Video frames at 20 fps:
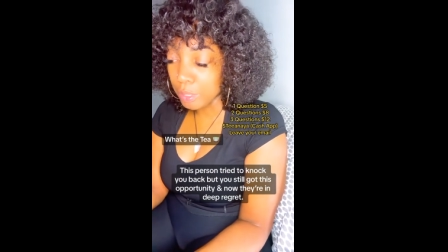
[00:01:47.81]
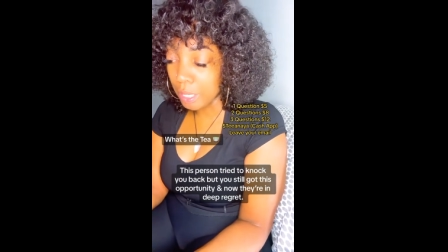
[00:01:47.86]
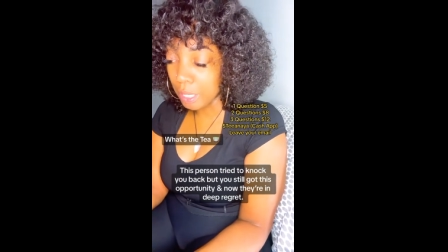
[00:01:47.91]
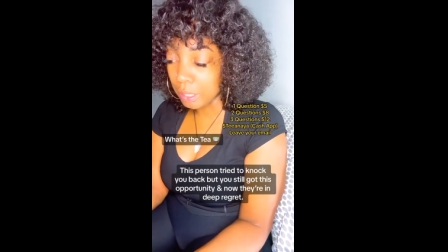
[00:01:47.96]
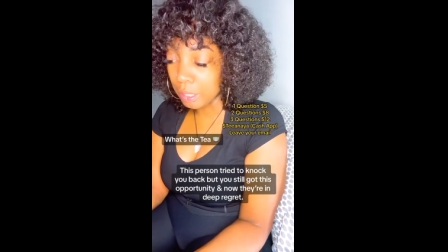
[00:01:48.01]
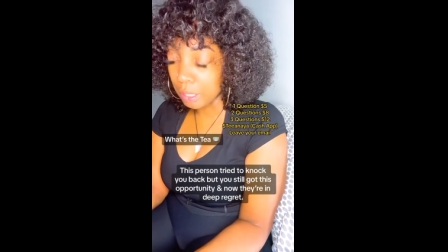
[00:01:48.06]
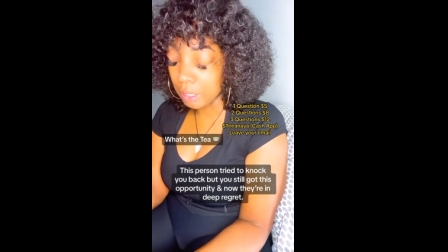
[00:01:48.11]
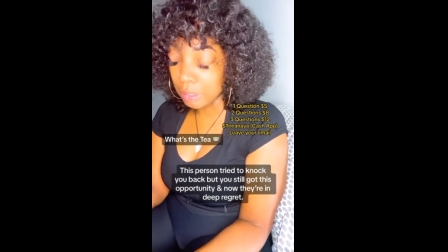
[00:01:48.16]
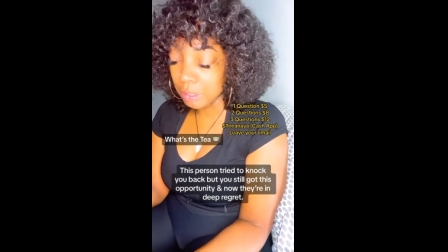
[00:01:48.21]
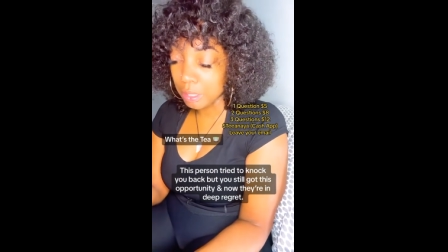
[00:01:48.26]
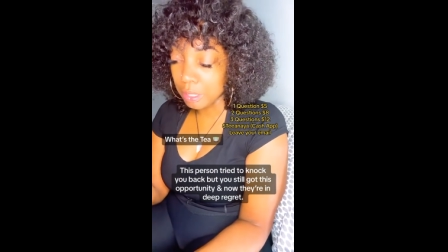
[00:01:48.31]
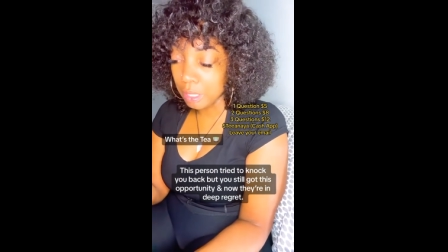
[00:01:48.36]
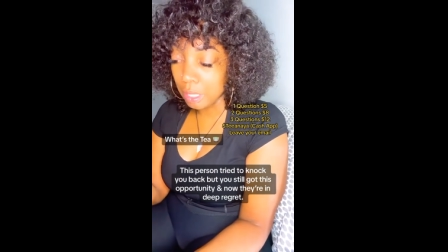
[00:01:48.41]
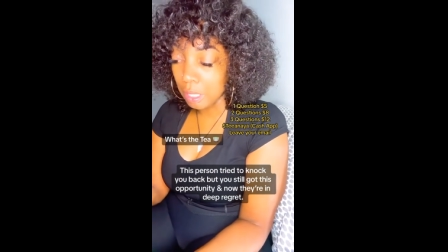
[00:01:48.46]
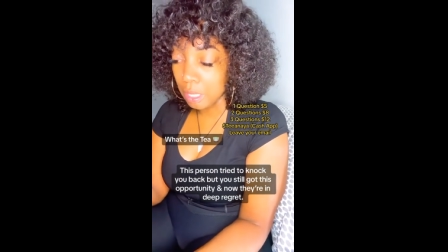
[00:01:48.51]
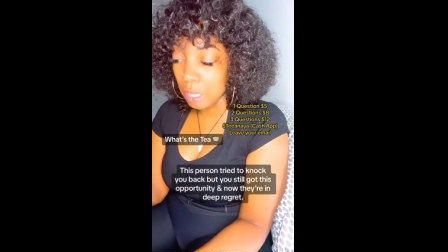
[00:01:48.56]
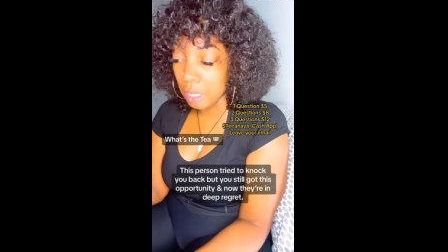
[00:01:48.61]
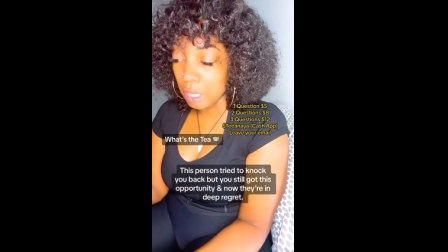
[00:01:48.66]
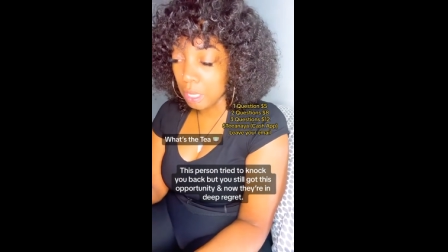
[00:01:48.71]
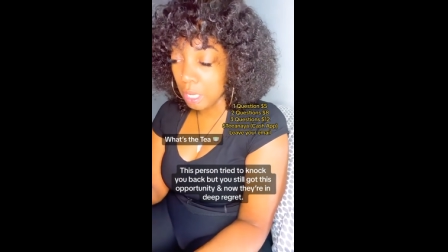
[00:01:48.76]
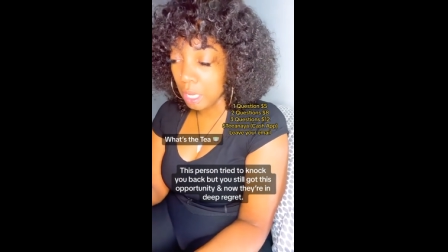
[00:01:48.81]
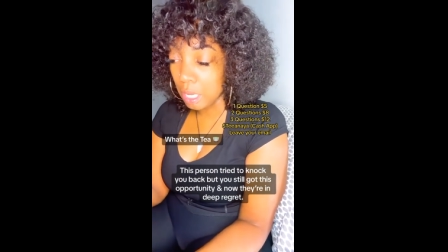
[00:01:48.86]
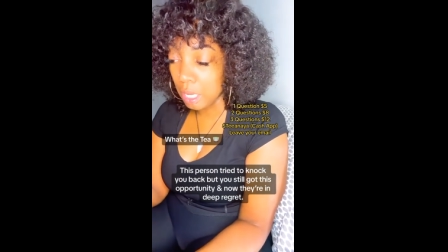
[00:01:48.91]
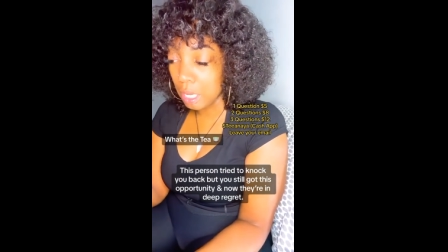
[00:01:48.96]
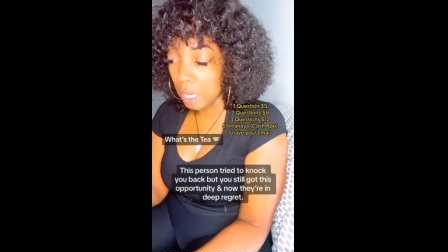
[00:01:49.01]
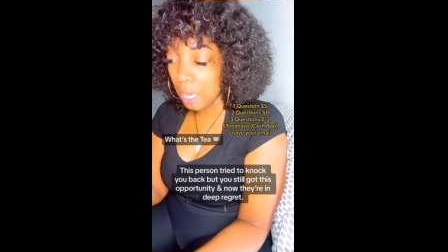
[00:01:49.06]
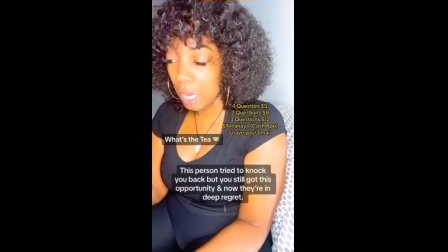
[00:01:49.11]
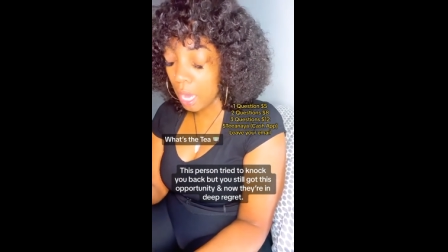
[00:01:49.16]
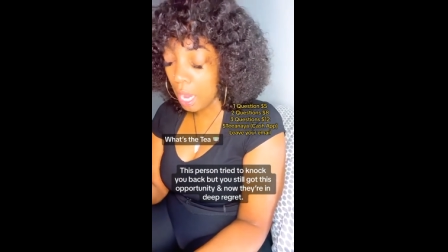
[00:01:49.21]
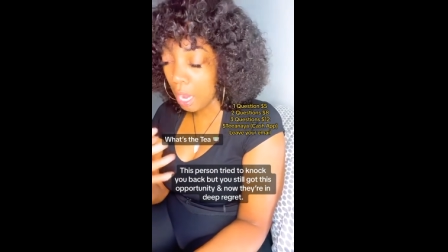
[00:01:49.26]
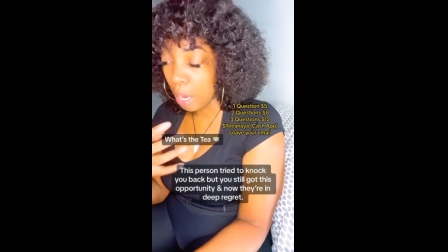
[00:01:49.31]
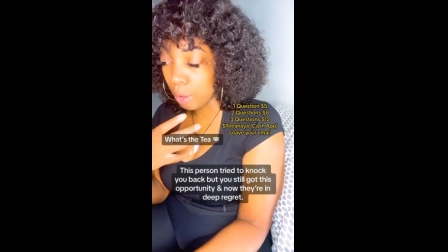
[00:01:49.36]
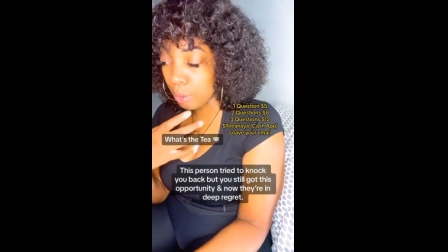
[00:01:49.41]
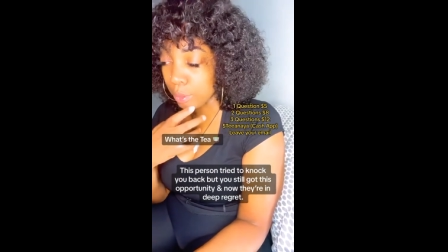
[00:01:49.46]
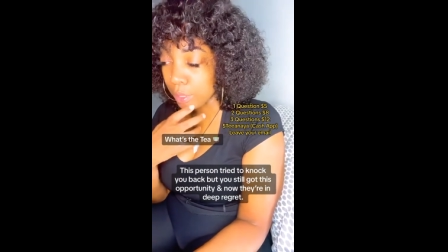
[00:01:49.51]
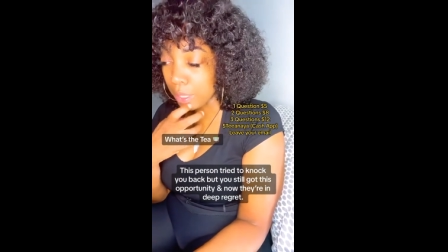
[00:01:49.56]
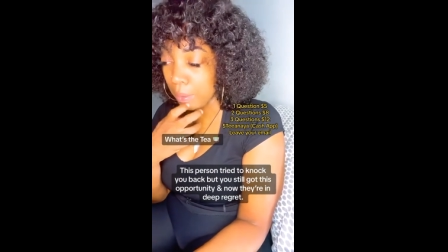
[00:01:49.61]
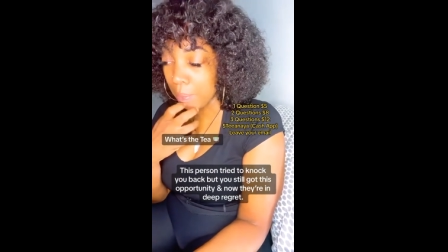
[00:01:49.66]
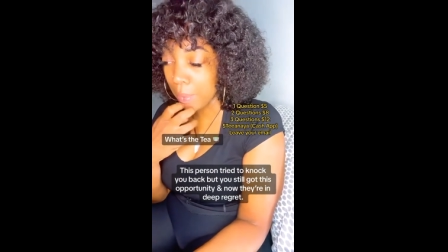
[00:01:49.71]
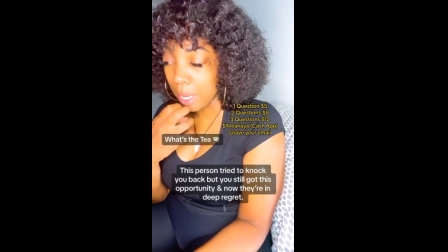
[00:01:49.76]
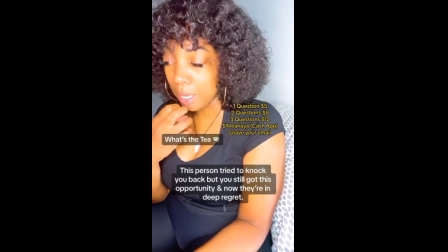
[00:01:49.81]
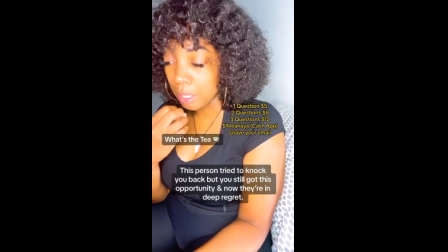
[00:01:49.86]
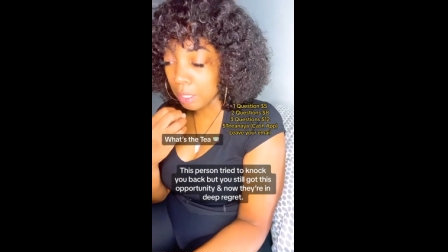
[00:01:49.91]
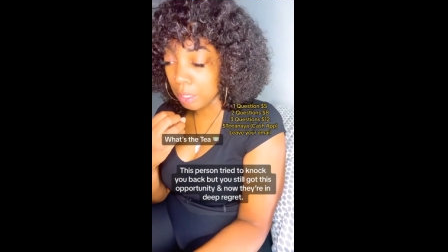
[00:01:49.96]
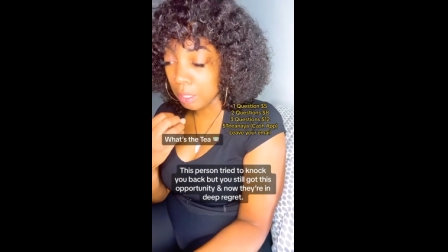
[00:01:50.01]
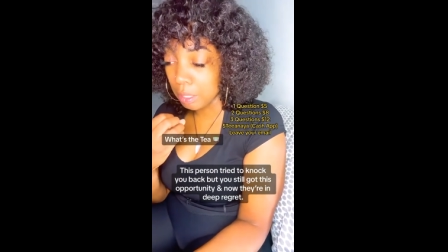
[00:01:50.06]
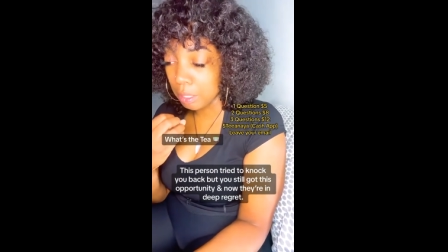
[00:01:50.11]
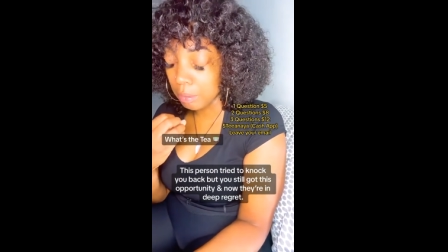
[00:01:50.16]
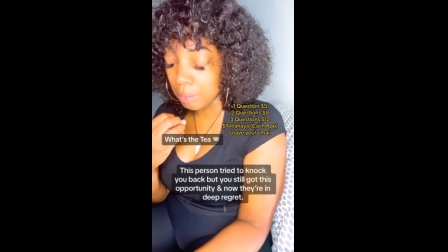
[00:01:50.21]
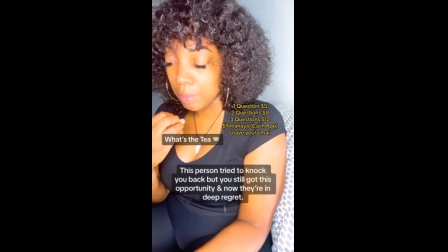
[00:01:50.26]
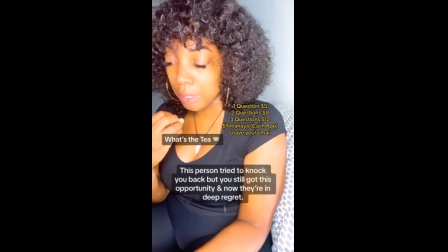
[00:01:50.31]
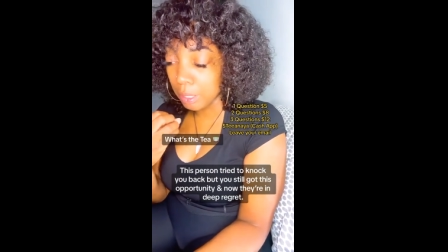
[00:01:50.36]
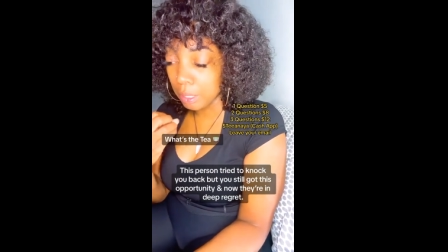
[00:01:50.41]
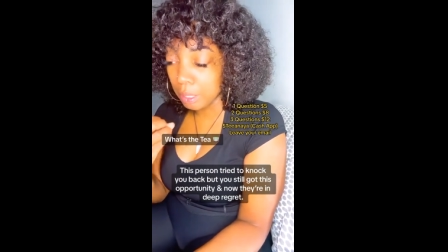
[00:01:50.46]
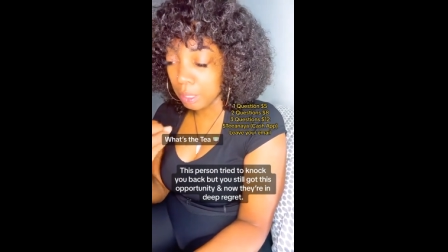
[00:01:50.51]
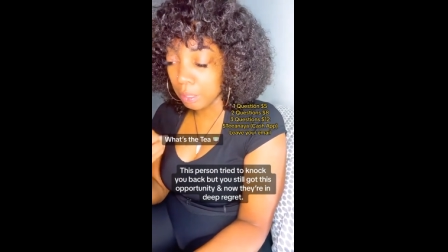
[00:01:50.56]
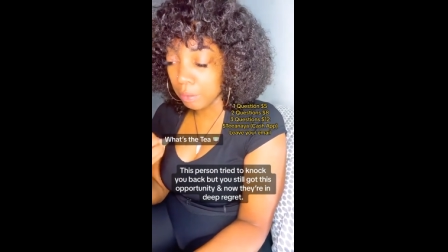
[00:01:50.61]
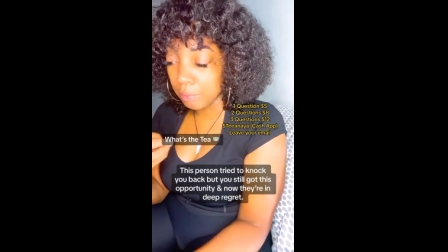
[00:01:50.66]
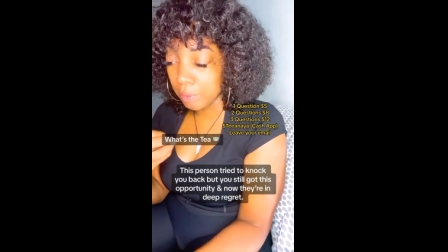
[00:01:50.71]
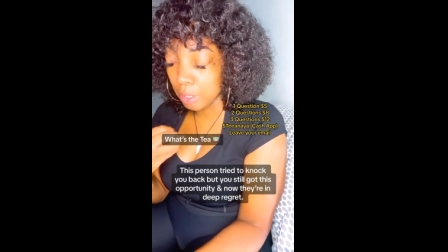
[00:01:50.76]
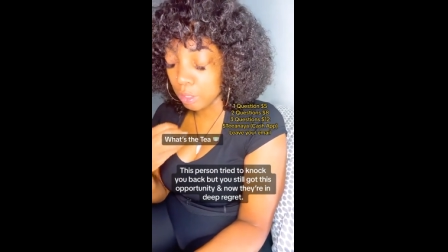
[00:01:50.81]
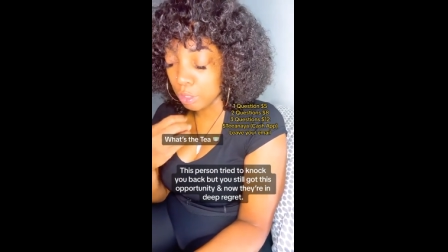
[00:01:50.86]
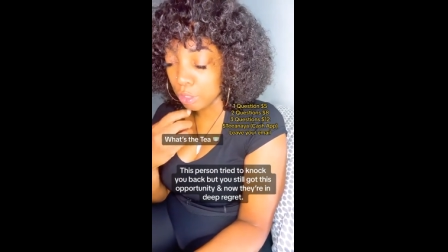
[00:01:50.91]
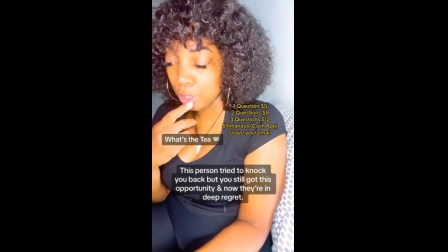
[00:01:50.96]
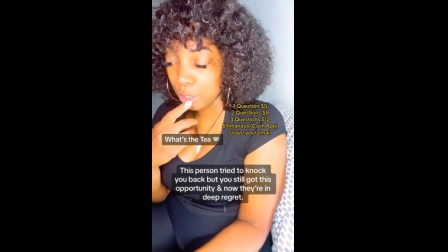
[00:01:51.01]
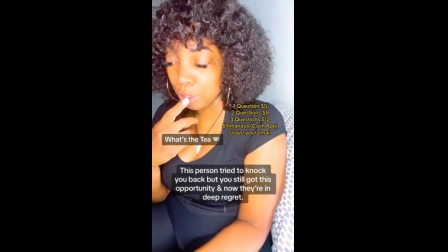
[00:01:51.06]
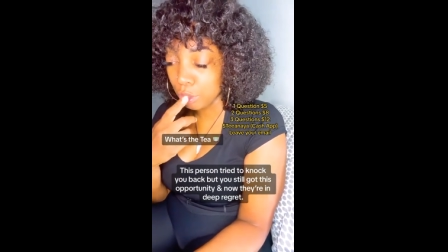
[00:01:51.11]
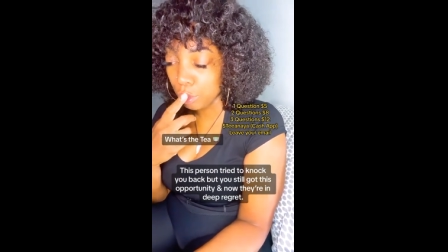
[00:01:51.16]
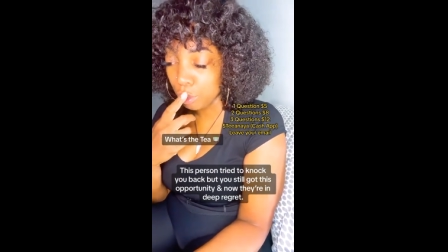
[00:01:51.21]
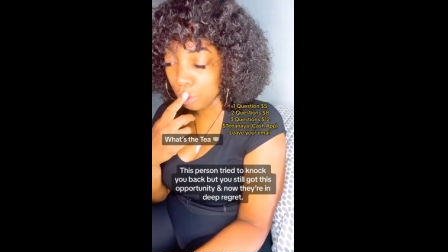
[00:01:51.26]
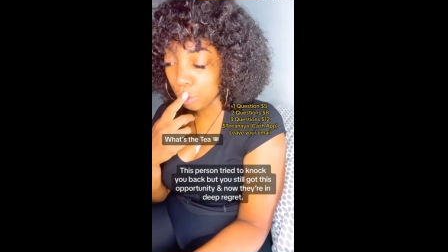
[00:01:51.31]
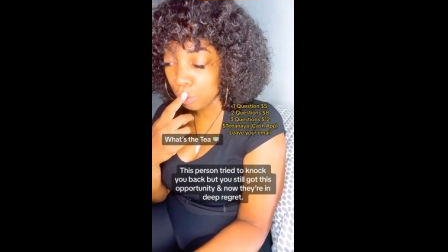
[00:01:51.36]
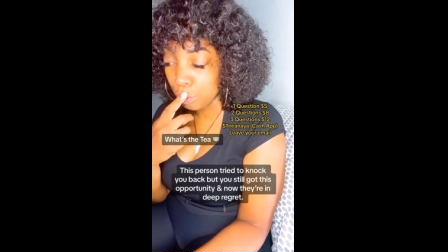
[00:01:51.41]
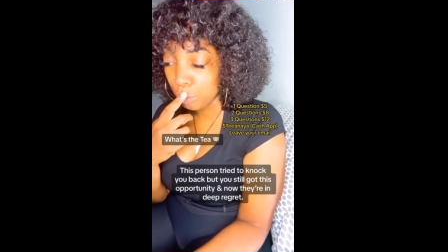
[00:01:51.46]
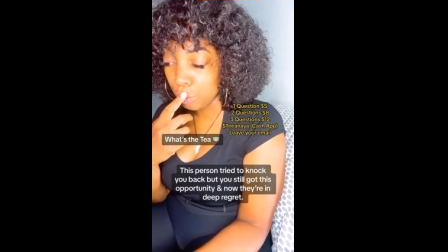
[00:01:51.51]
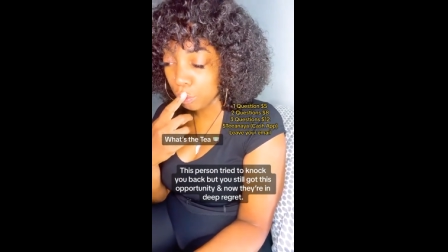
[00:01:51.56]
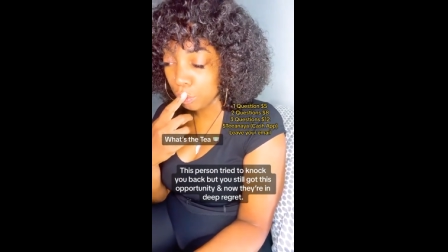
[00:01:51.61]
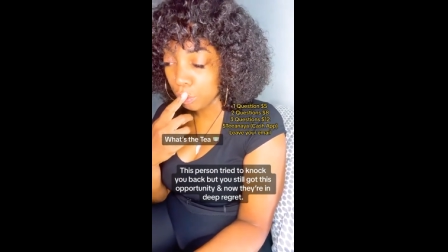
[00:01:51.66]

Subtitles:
like they're seeing here how somebody could have been giving to you,